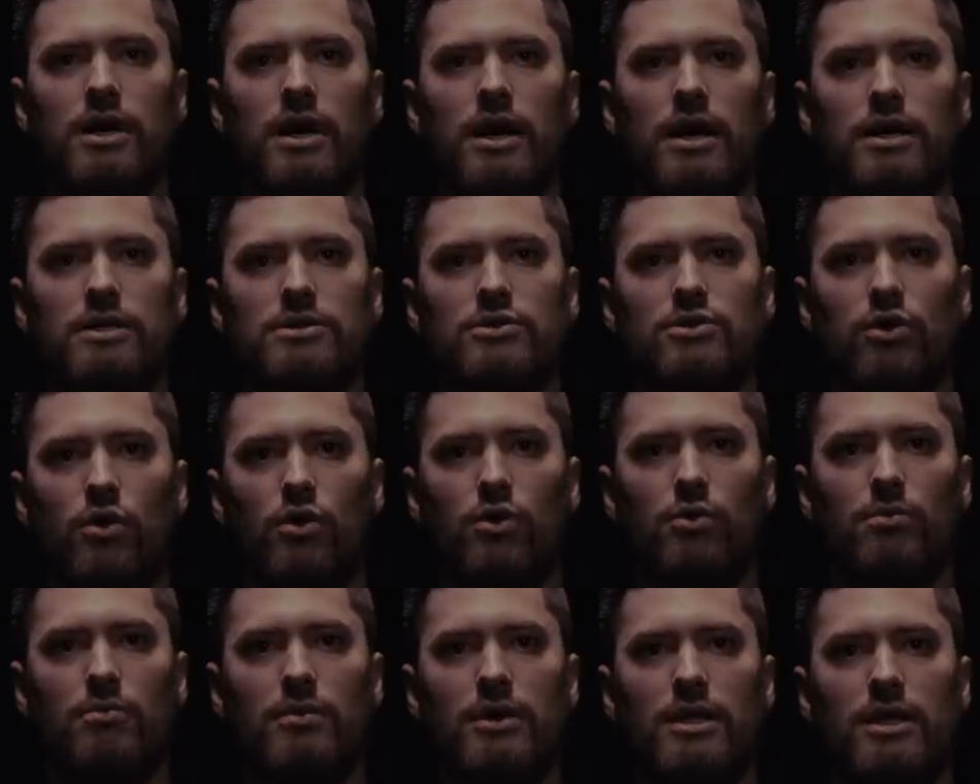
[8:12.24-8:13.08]
uh,
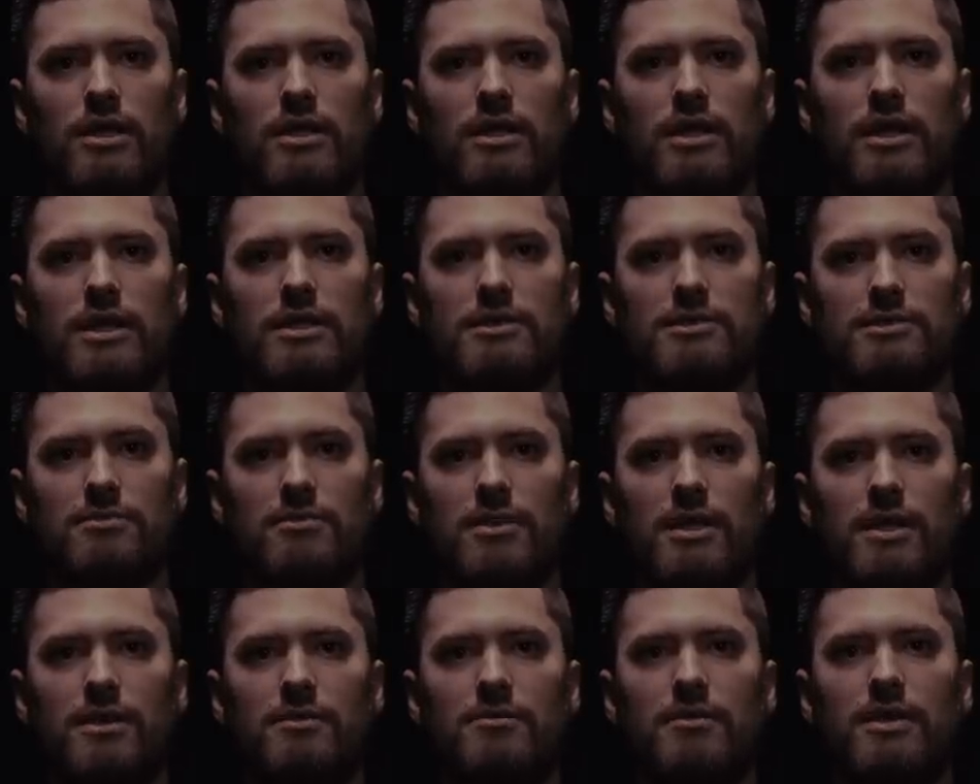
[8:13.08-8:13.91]
told me that he
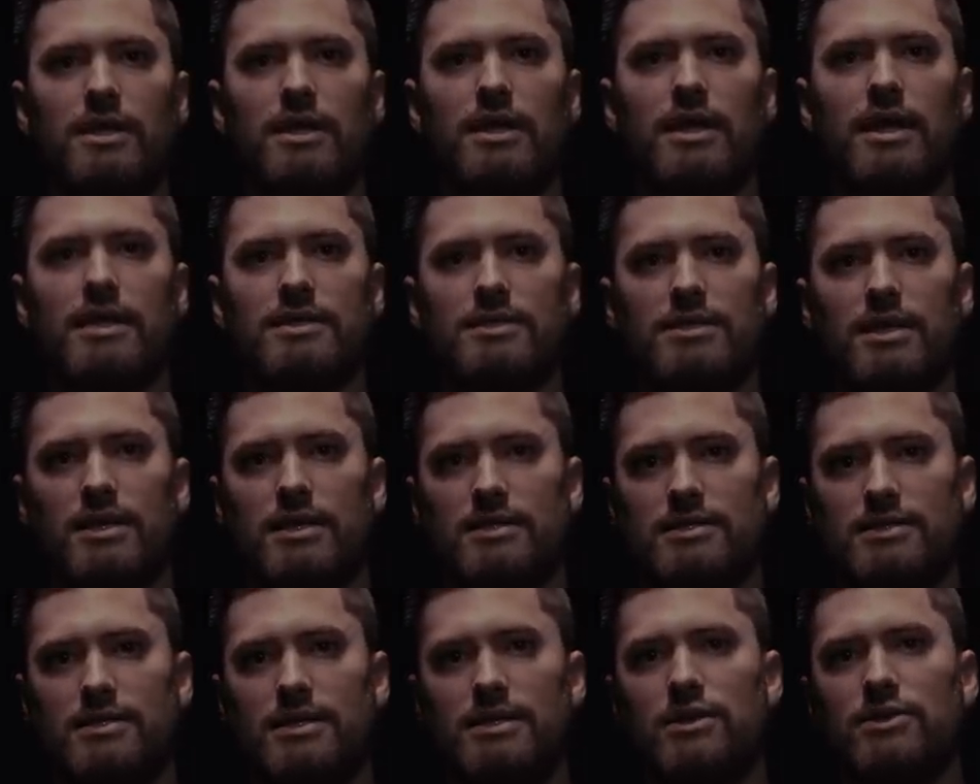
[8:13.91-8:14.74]
submitted me as
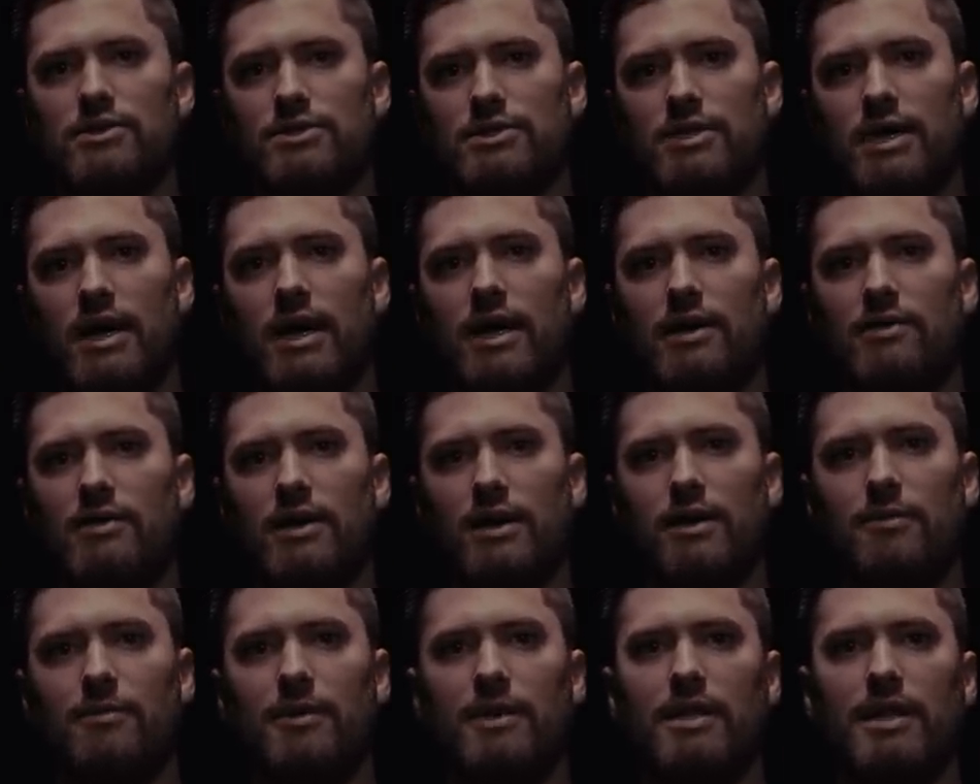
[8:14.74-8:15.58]
like a senior sign
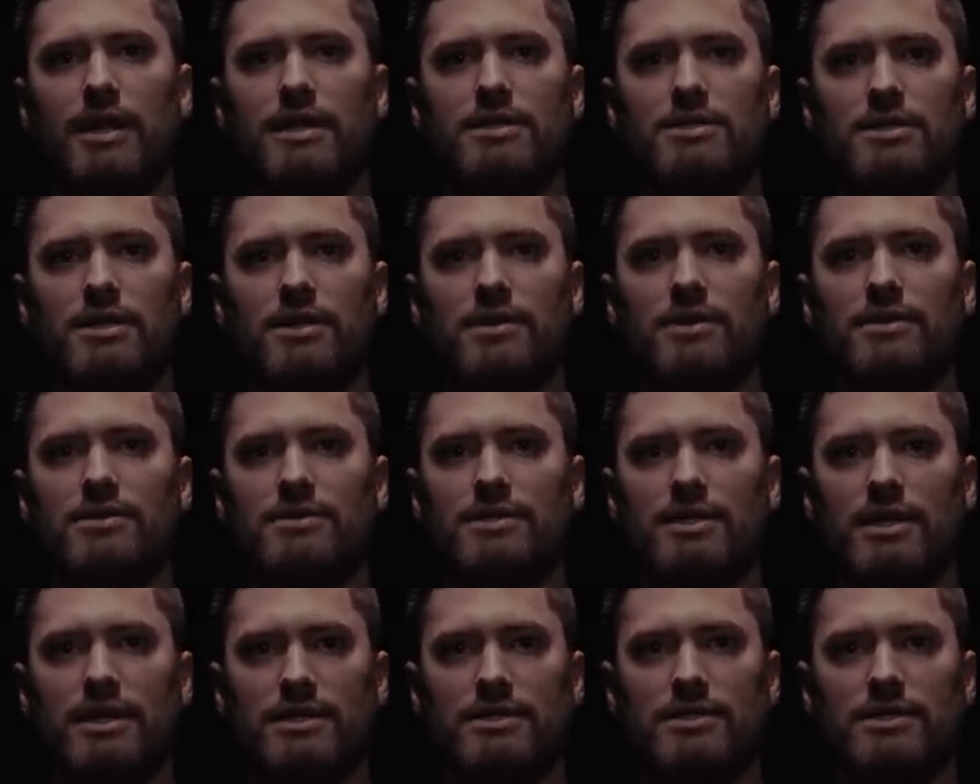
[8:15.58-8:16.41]
recommendation in the
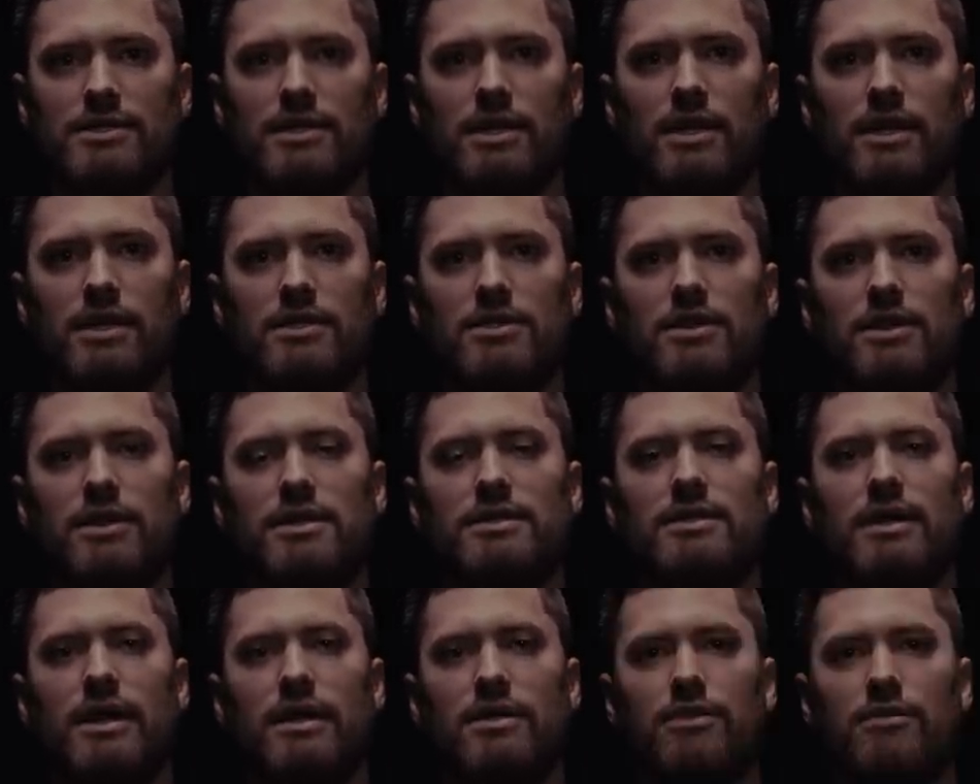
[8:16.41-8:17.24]
sixth to
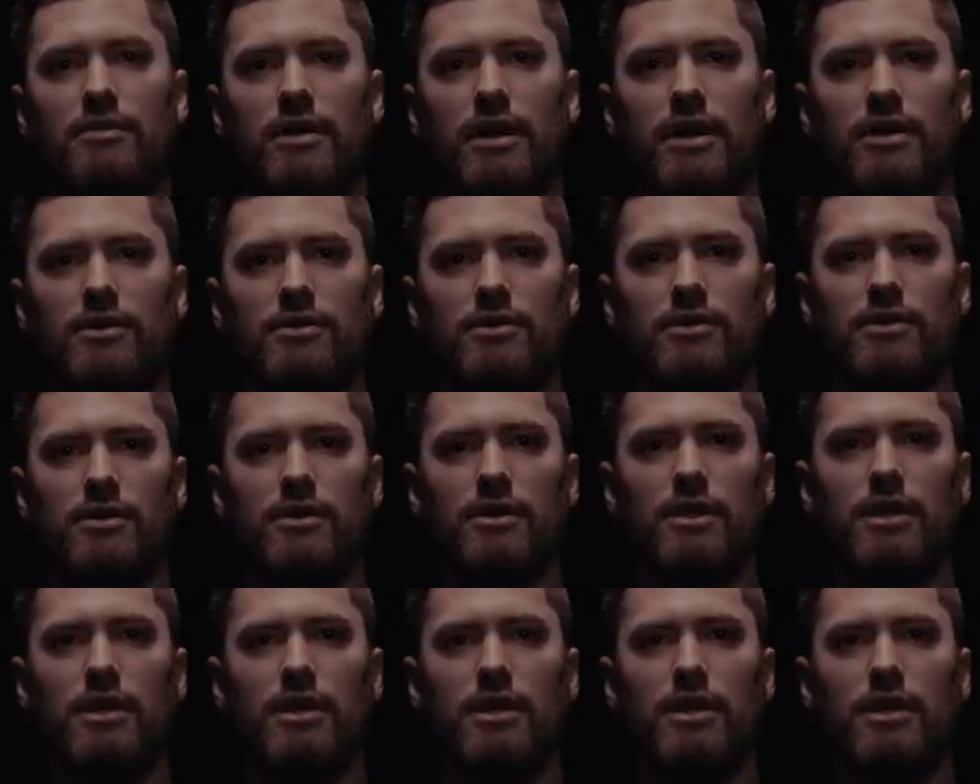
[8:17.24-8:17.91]
the 10th round.